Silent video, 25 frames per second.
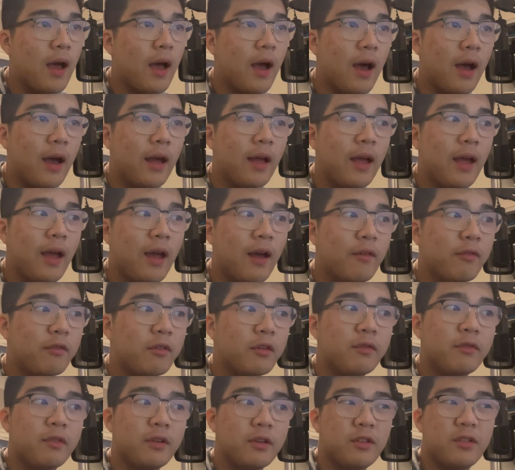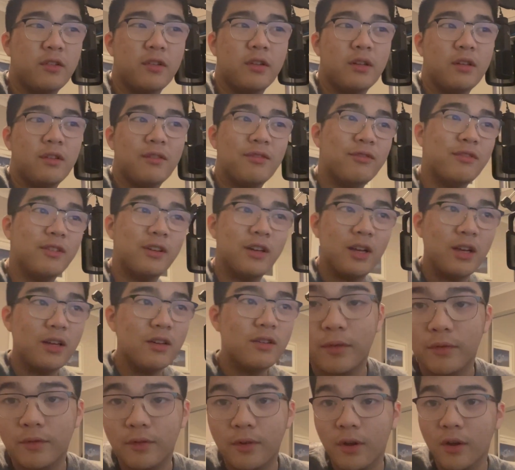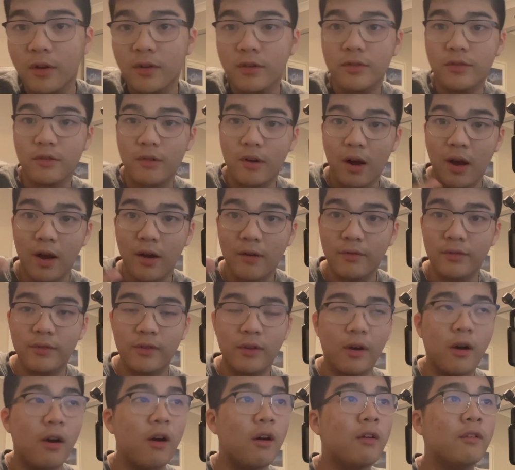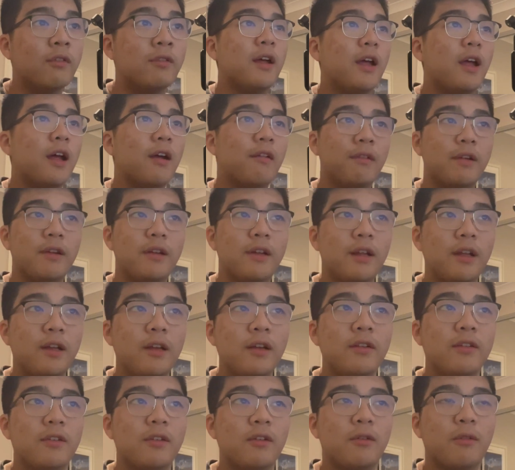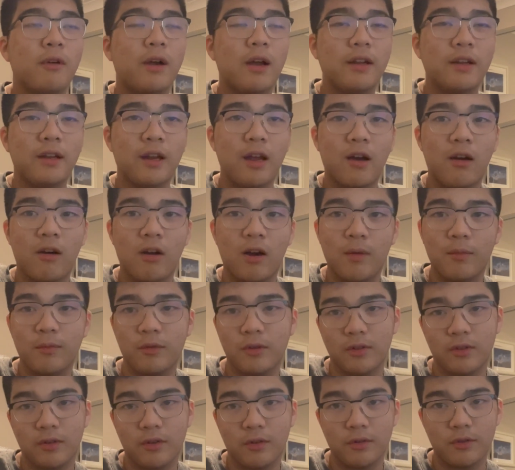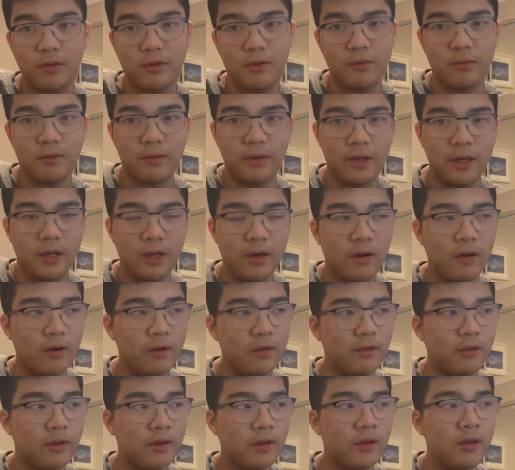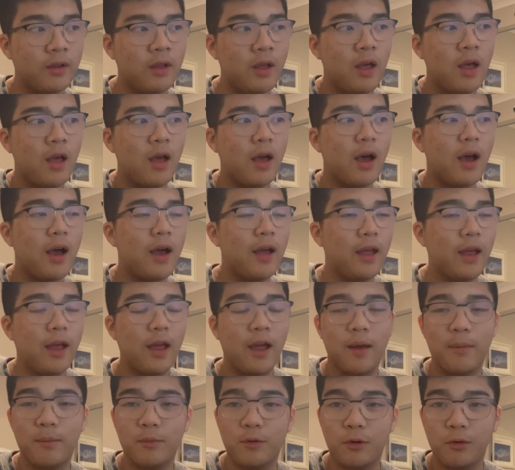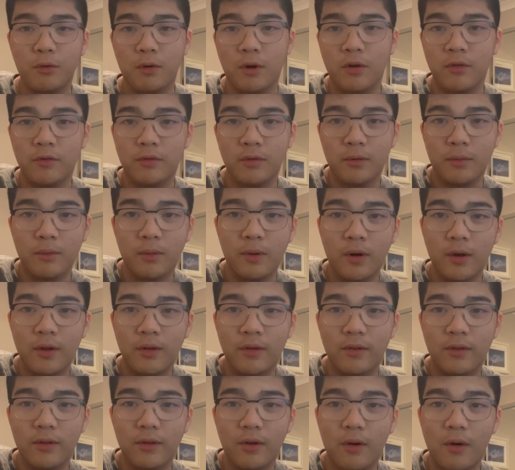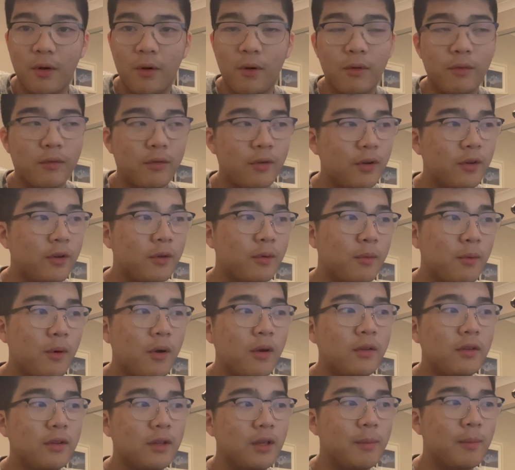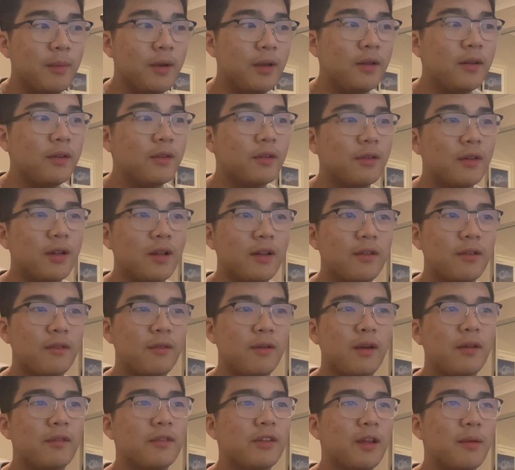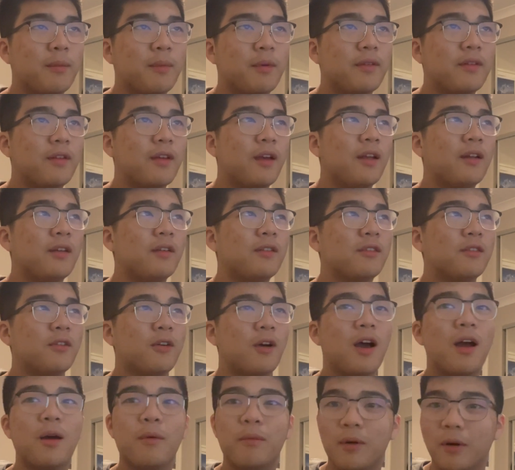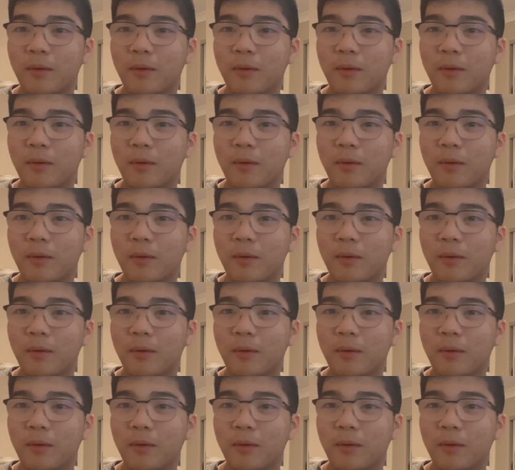I have officially finished first draft of everything. So right now I'm just going to read it over. I am 200 words over the word limit, so that's around 10%. So I will